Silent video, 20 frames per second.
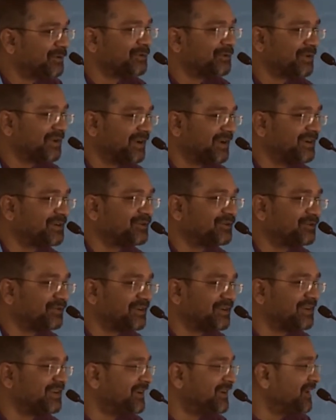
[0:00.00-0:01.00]
Height of
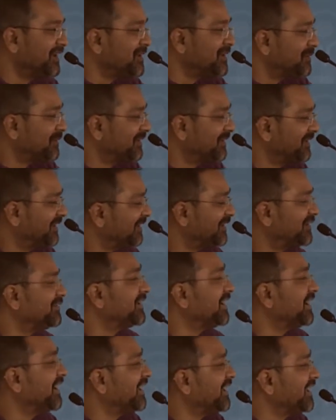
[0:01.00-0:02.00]
it. Anyway,
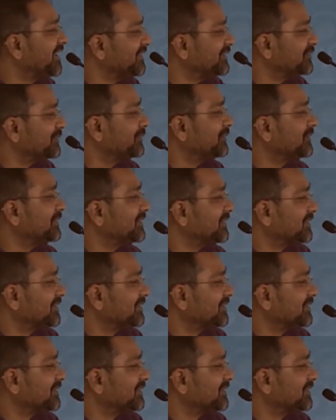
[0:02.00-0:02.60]
so